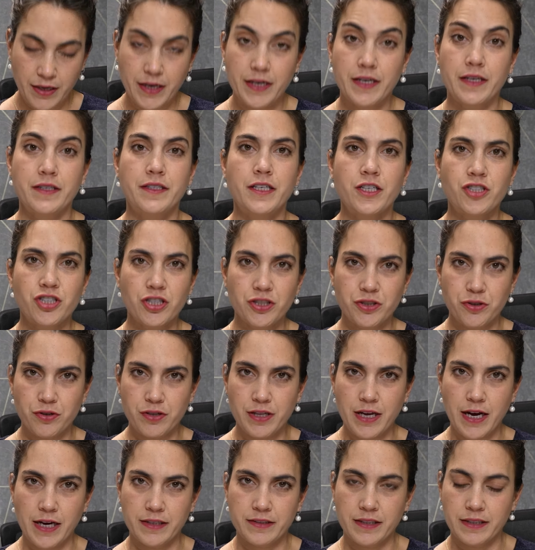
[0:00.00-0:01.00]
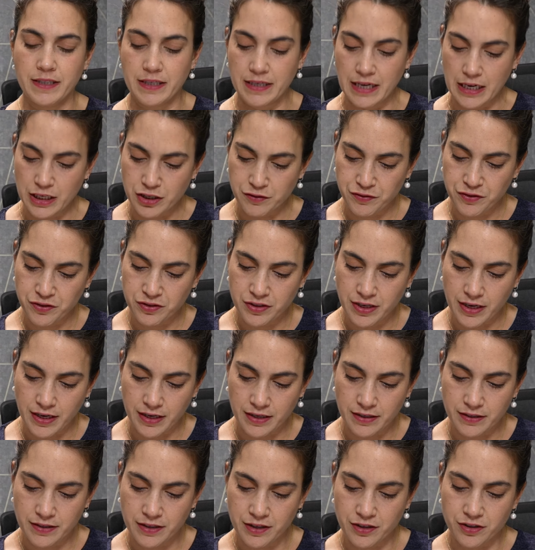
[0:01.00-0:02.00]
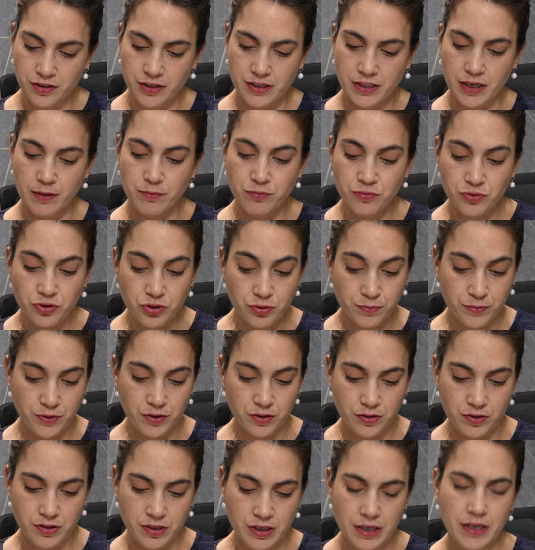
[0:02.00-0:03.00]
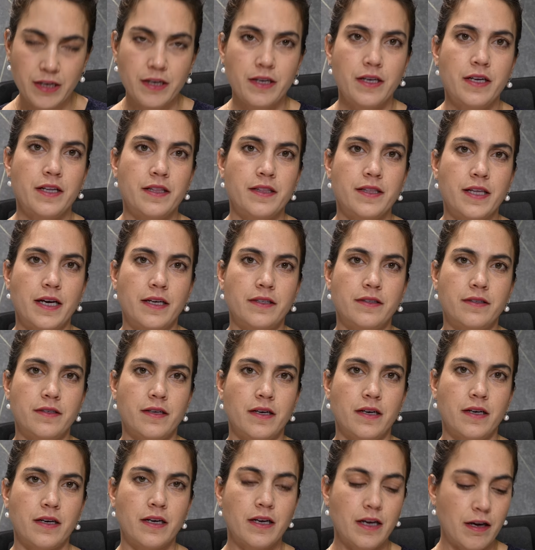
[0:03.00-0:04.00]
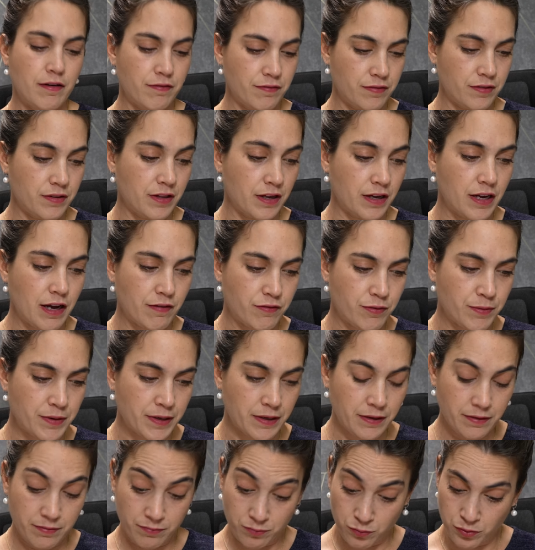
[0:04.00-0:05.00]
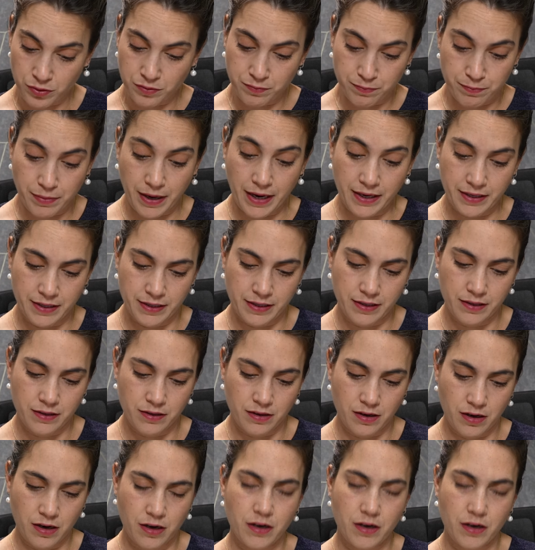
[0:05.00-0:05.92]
In addition to that, in the last few days, there are some rumors that the government with Biden